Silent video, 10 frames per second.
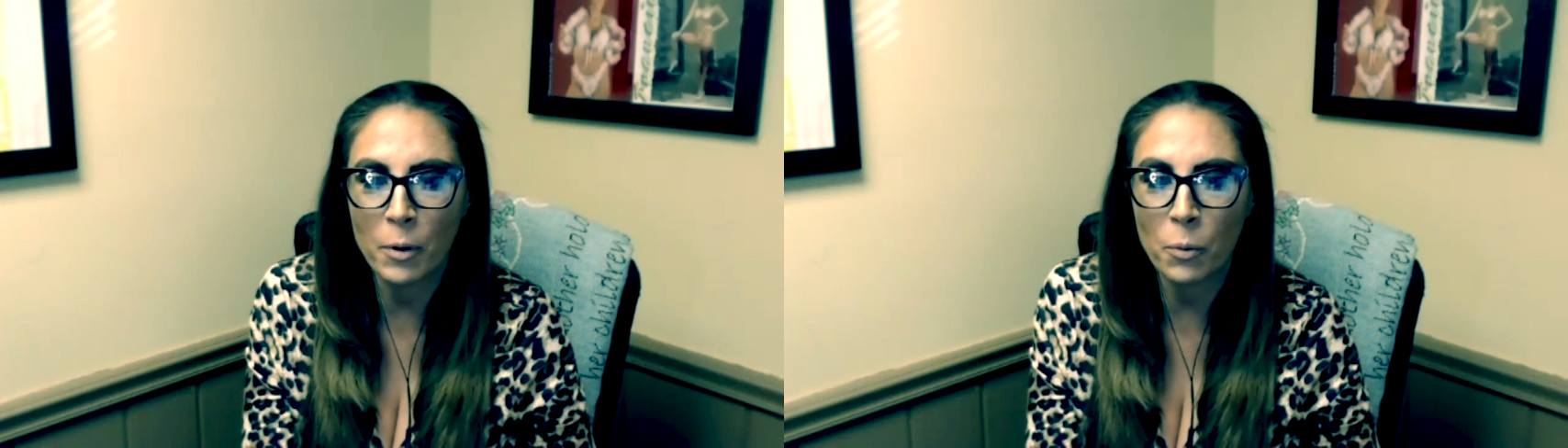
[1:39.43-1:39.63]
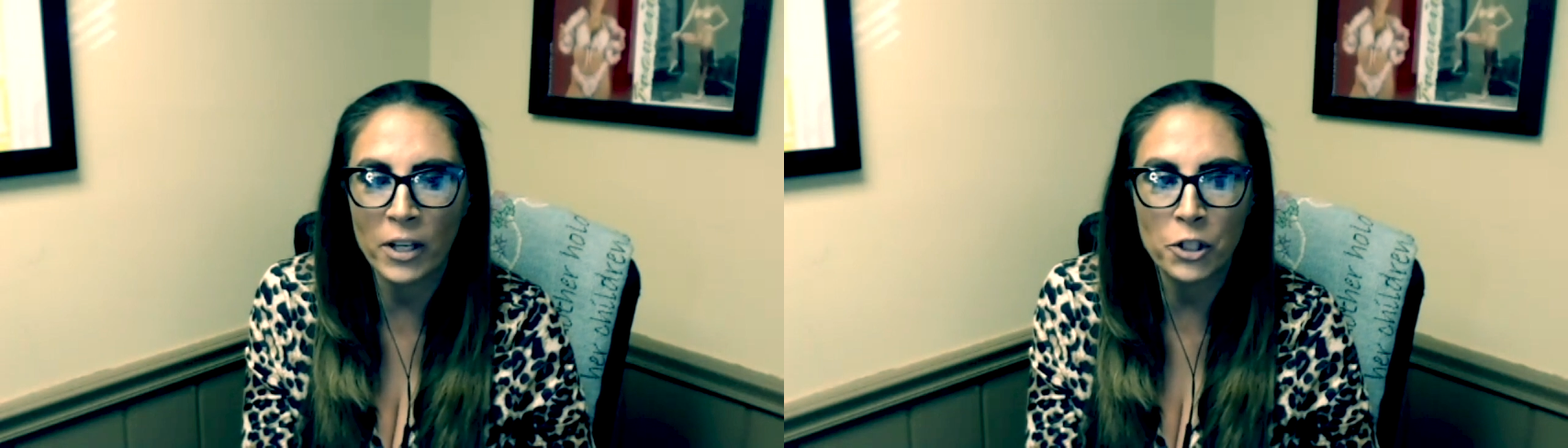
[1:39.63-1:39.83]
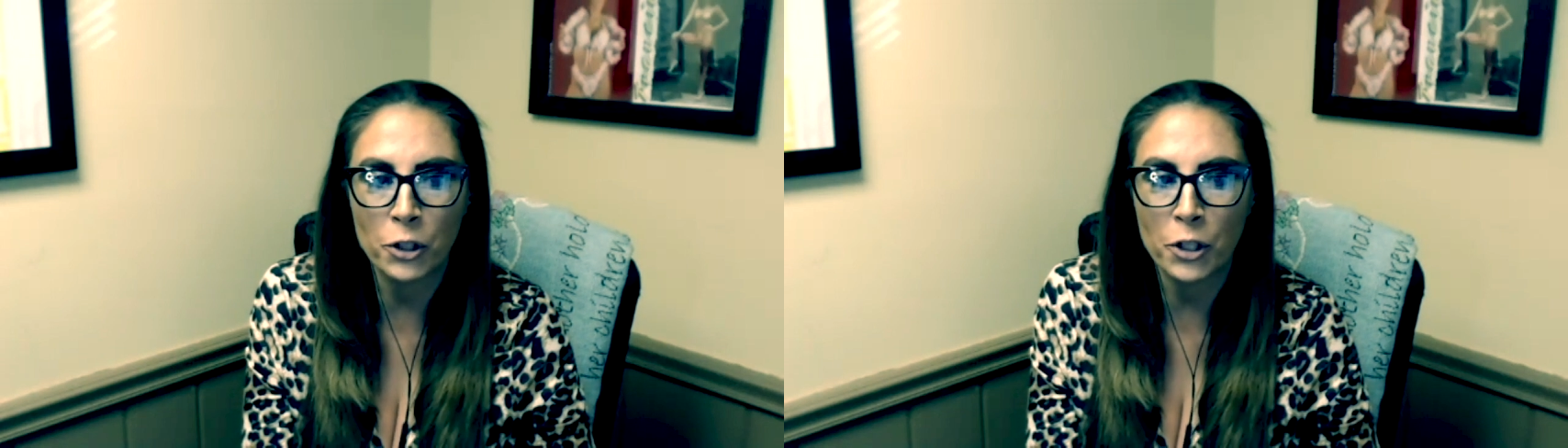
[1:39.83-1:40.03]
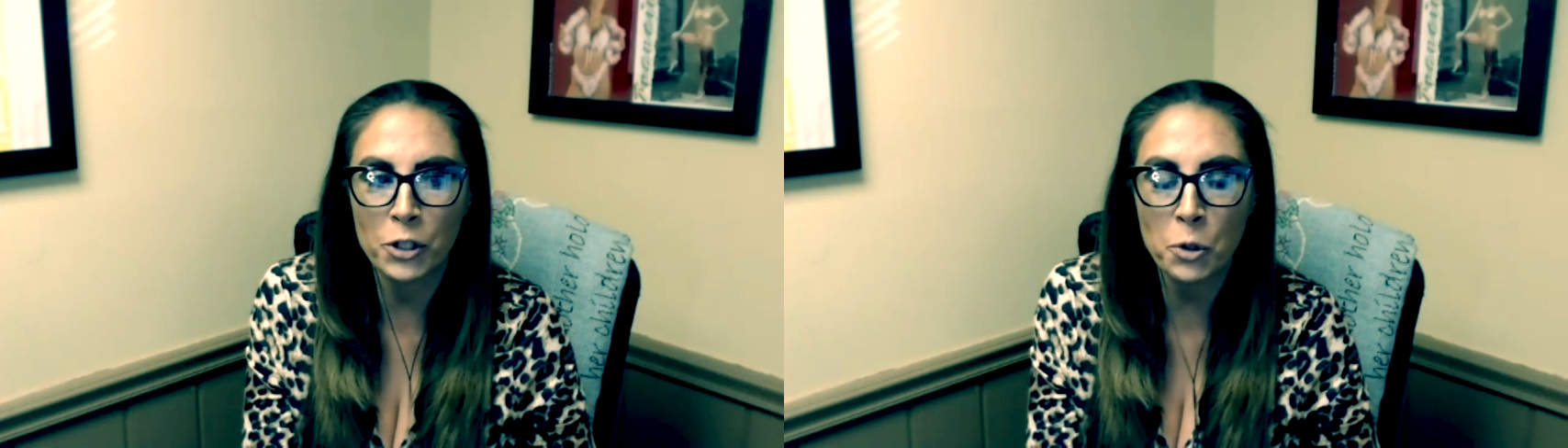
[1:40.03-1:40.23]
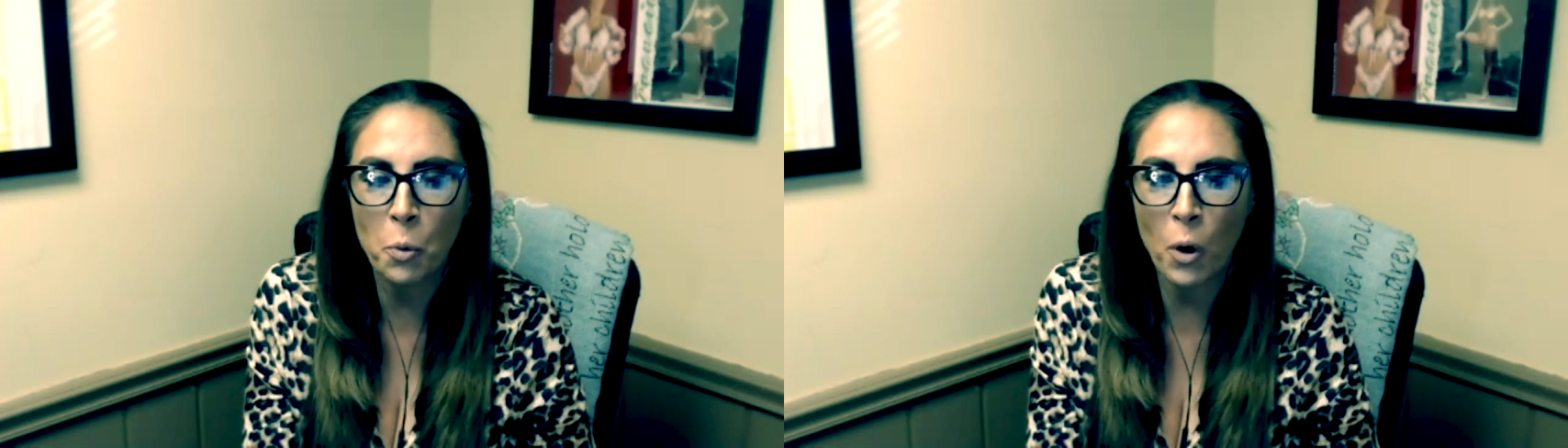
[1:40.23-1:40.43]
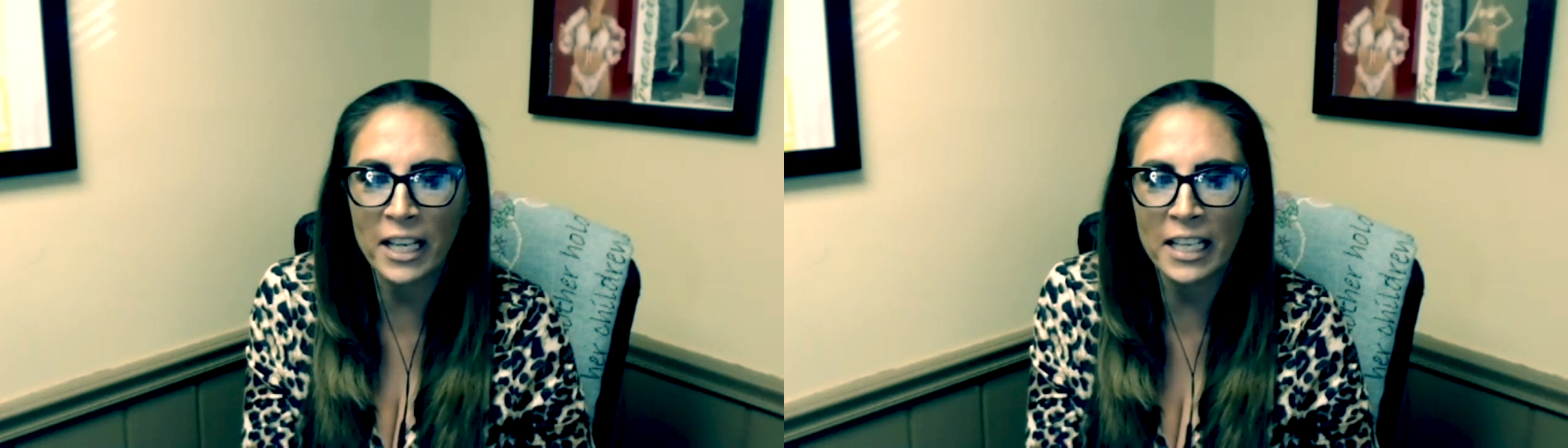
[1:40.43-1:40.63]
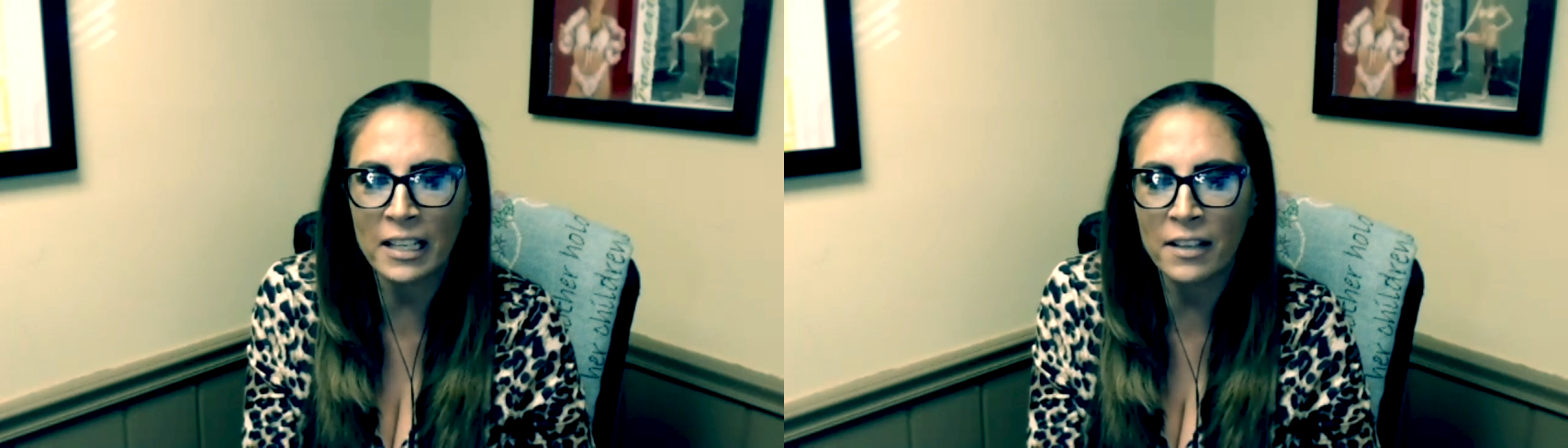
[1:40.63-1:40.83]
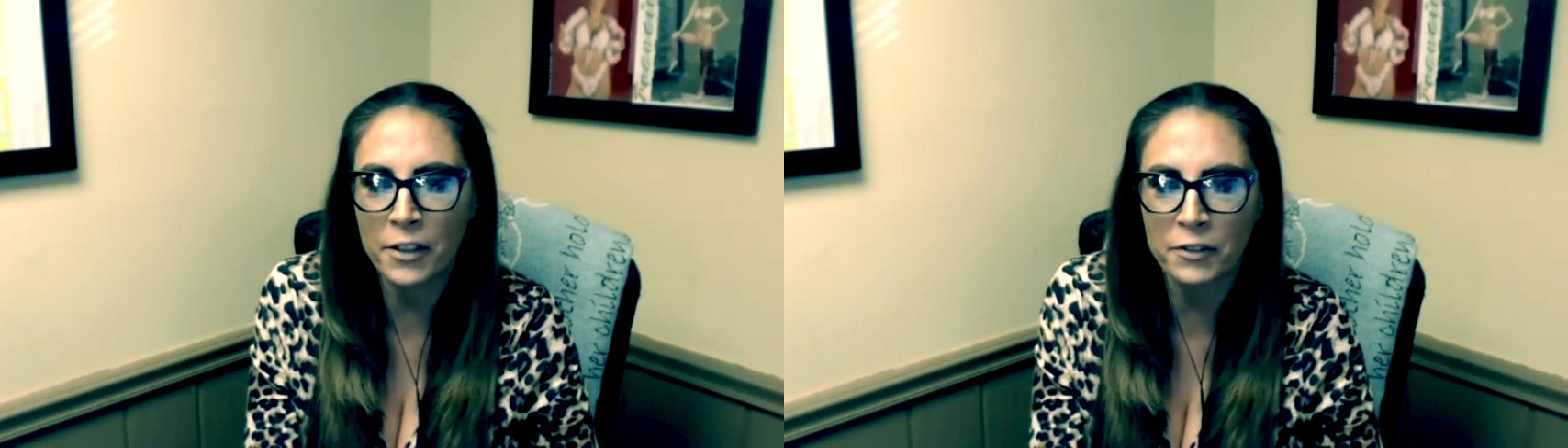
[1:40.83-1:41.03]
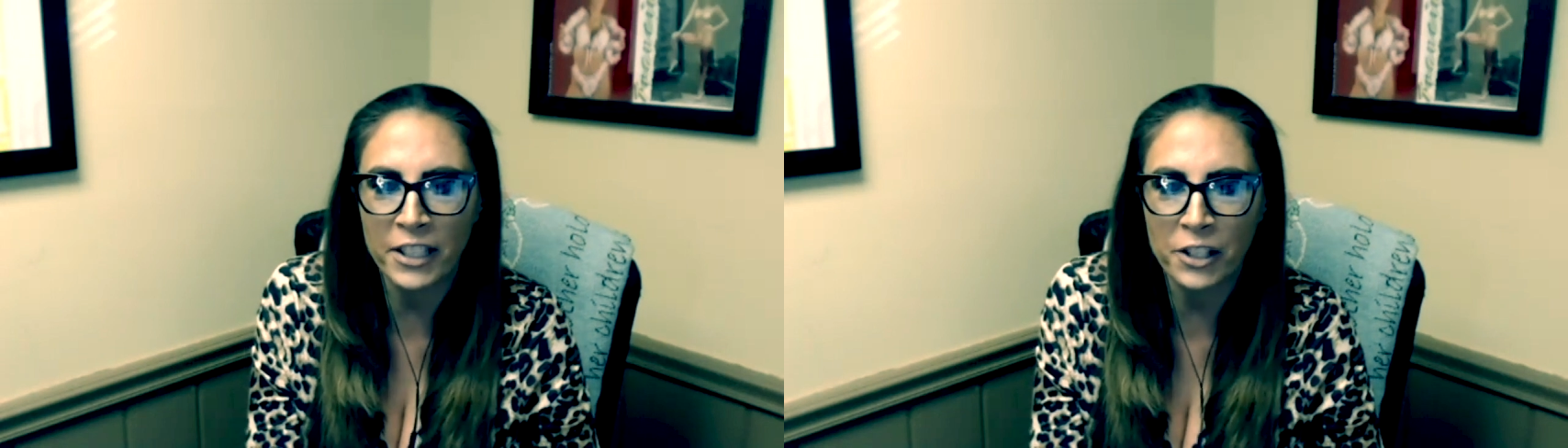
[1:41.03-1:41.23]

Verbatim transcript: but when you're a 23